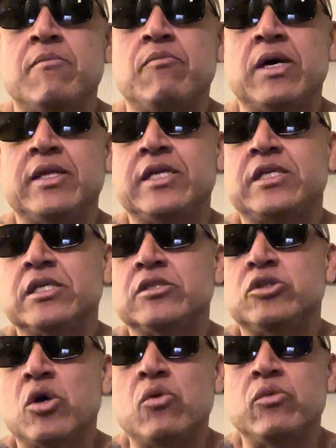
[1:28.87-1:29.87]
but they
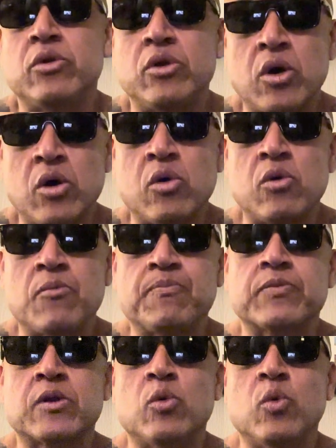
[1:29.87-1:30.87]
just don't know
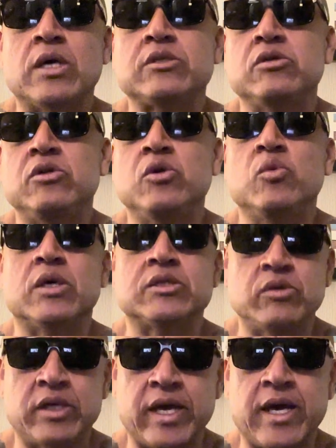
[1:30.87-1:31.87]
what to do, what
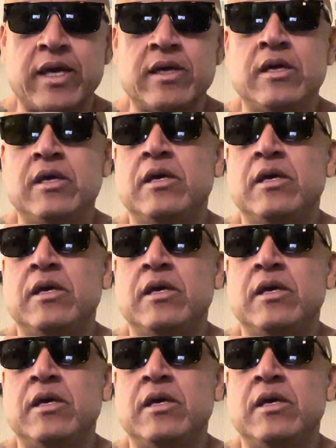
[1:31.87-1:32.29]
to get.